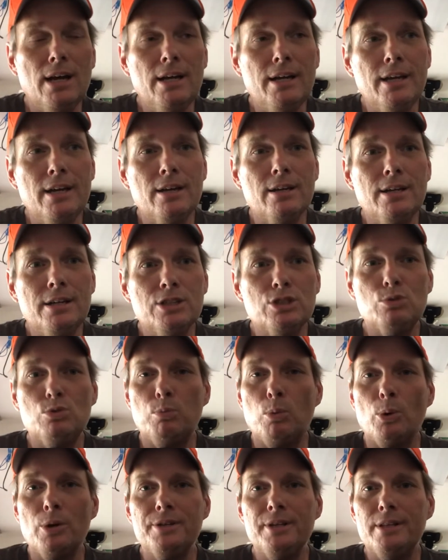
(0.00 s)
in a
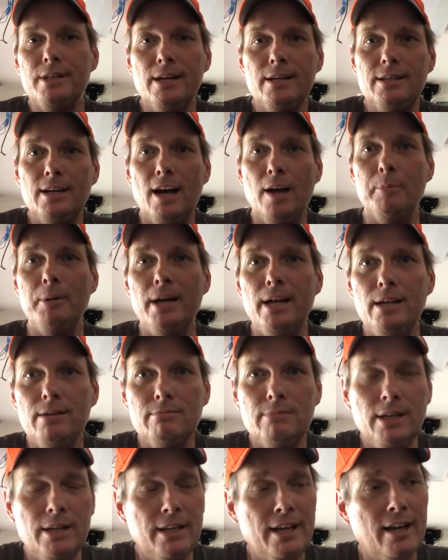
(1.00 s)
sport that they dominate,
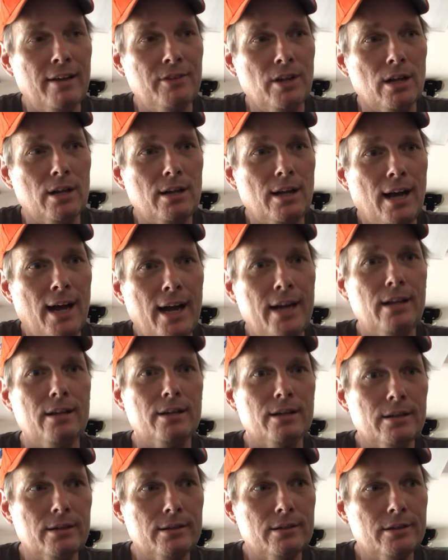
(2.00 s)
and they have
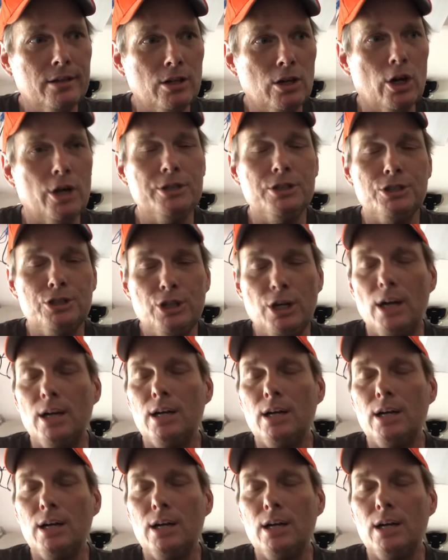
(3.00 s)
the largest